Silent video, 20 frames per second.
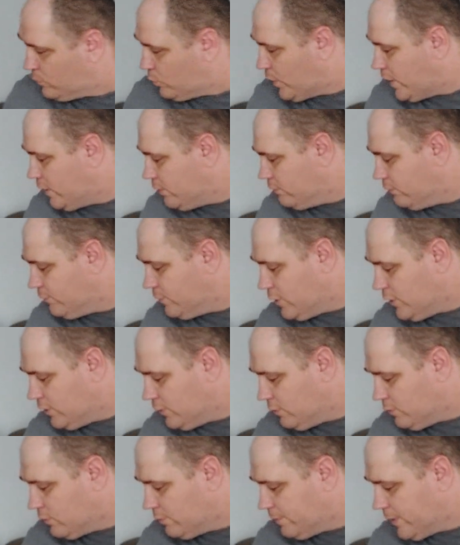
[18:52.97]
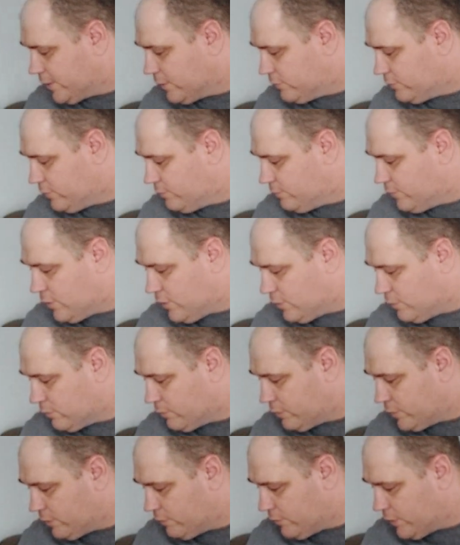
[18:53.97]
round follower, magazine
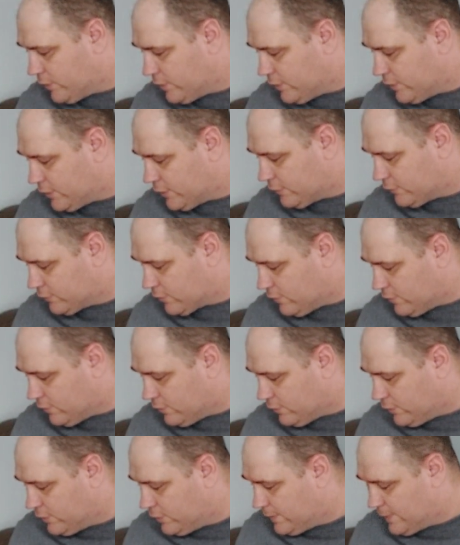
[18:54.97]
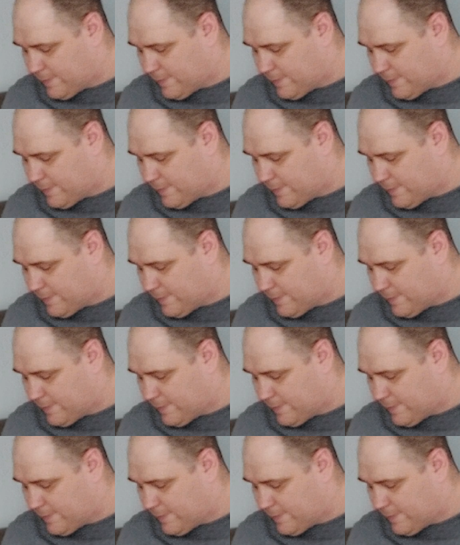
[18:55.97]
follower, whatever the hell thing's called.